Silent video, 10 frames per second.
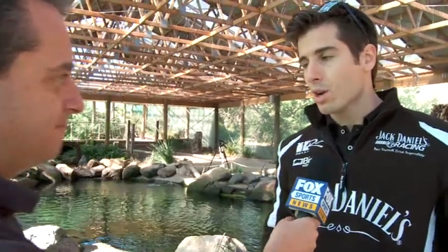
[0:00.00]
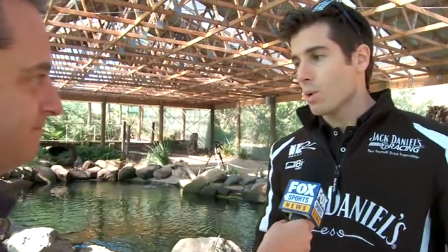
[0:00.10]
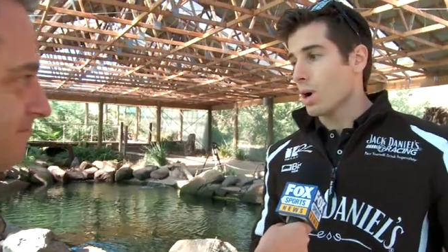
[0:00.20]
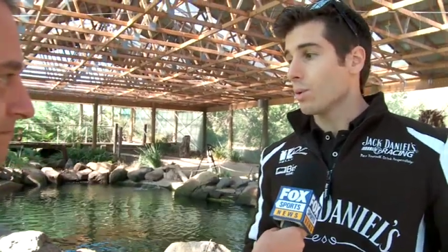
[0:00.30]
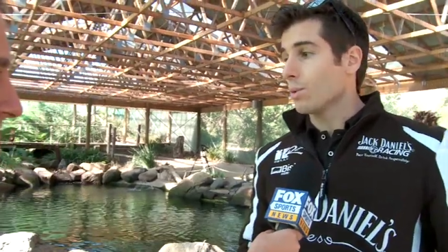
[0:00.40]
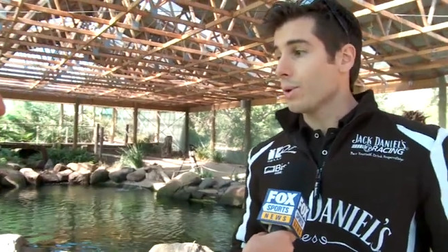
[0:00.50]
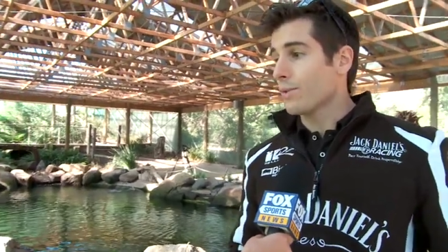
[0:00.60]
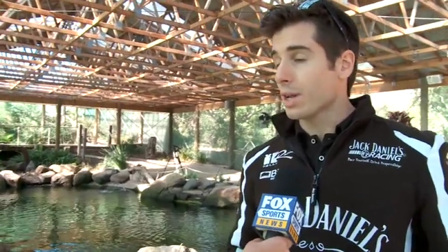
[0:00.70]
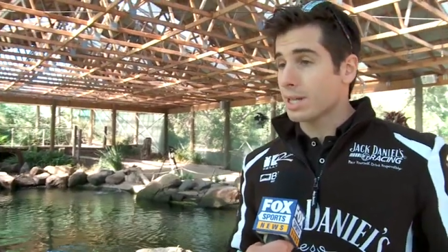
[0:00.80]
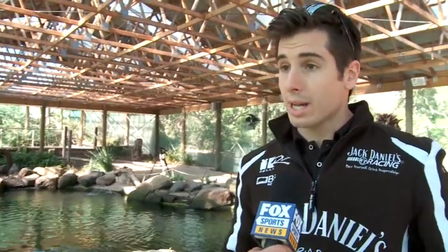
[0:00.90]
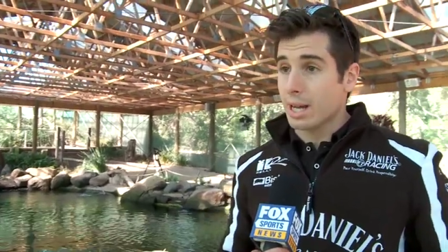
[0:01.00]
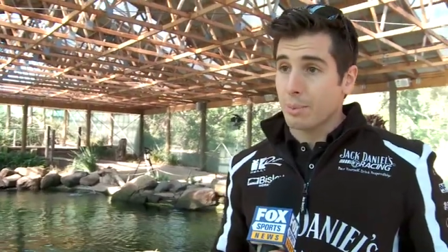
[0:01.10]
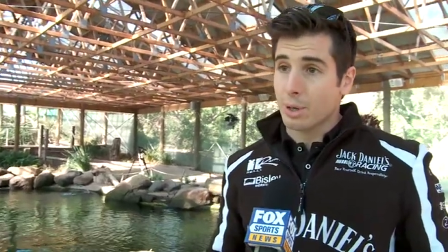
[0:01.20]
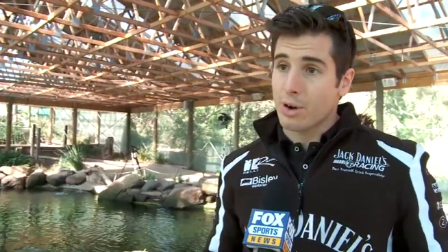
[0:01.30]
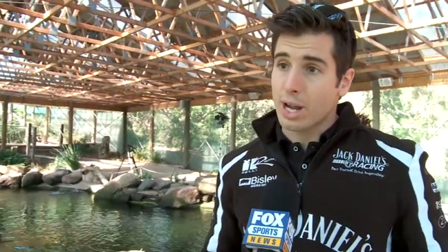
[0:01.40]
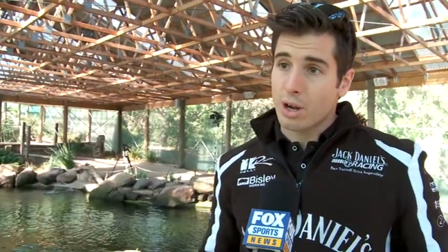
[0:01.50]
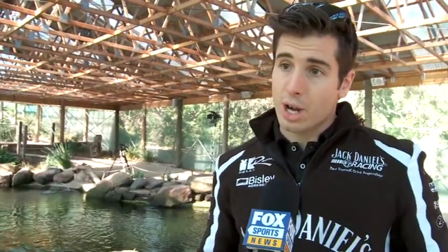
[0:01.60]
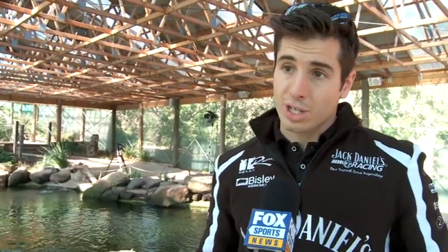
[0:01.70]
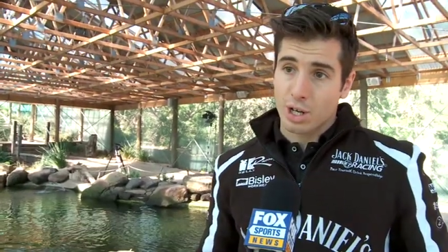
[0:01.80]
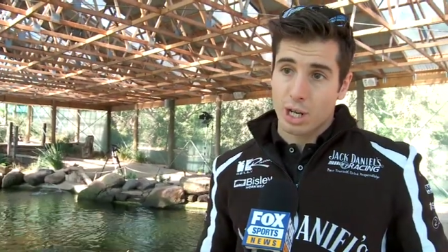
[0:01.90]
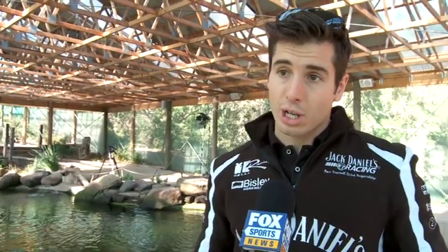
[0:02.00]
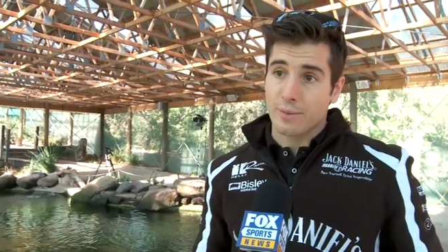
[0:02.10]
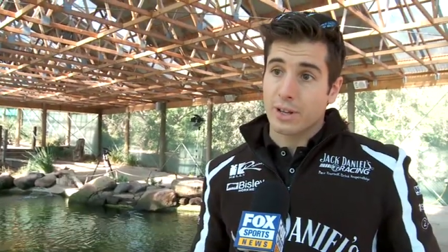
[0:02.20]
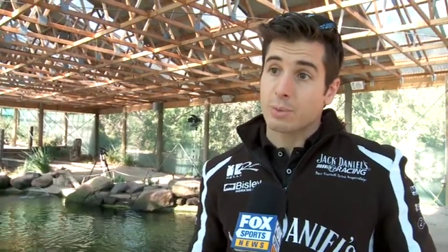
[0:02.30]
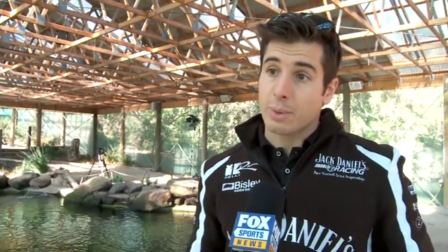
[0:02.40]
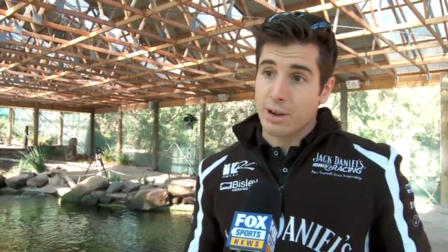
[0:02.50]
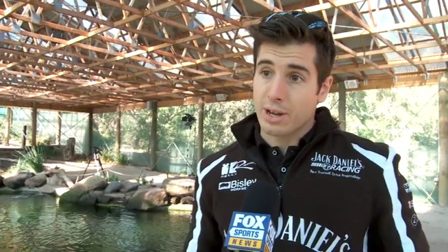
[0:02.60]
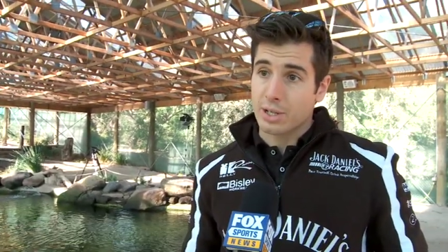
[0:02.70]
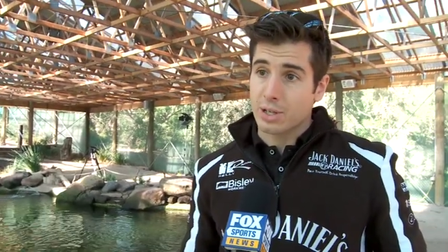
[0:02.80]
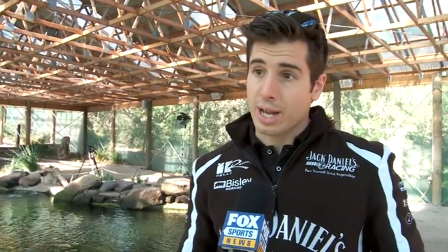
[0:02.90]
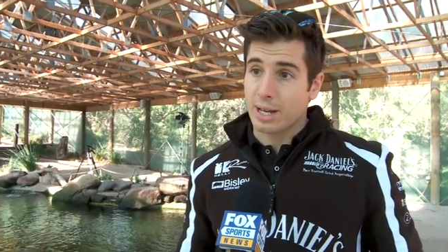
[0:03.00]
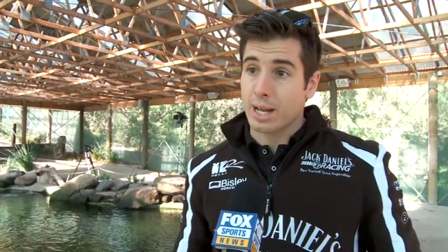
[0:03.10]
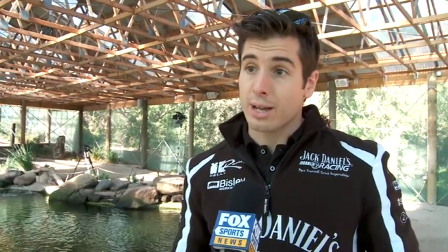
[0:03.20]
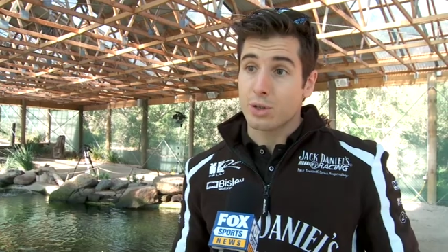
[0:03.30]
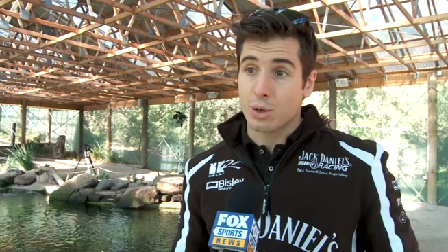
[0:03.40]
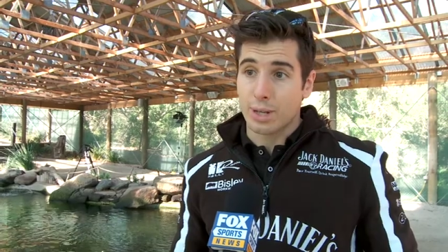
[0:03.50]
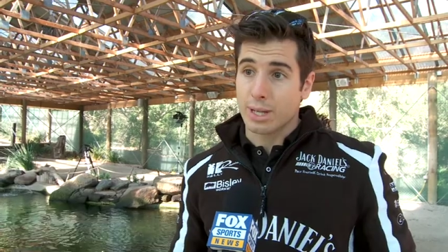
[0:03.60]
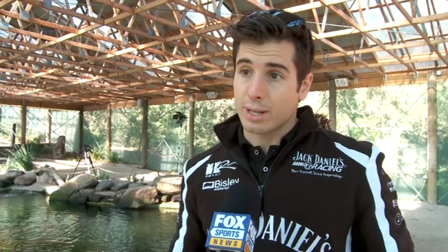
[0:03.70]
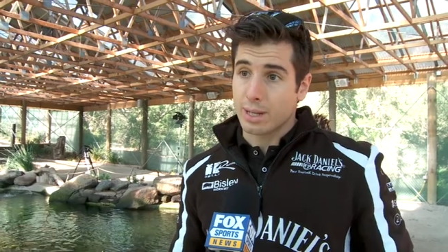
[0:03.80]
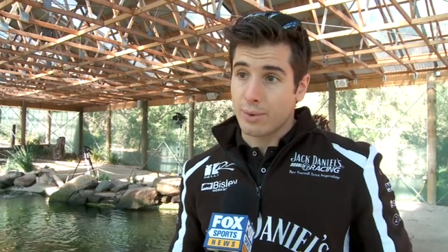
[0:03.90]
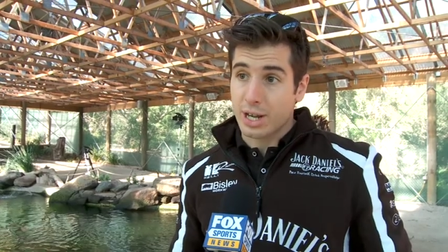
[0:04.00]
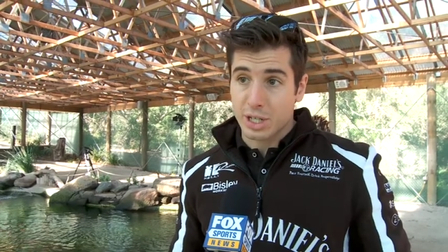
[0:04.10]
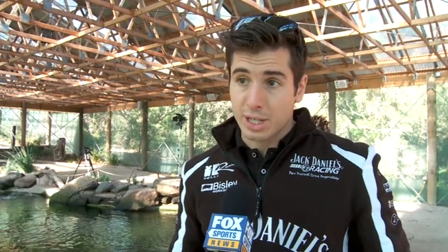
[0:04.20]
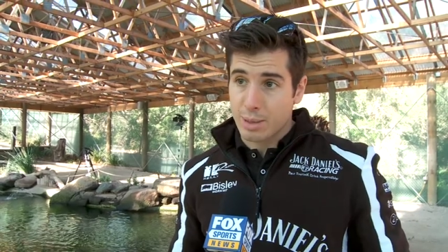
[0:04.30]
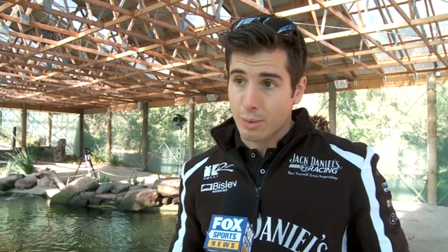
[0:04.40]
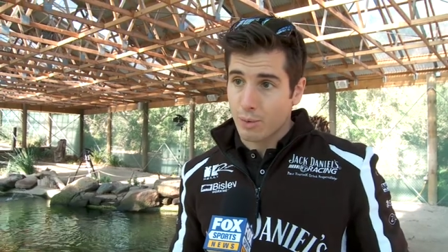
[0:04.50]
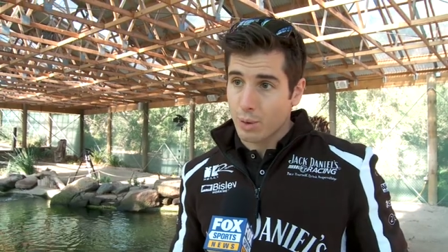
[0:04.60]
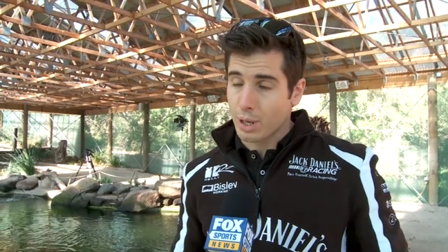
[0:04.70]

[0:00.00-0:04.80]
Well, we've got a couple of great guys that have got a lot of experience and uh, have joined the, the racing team before.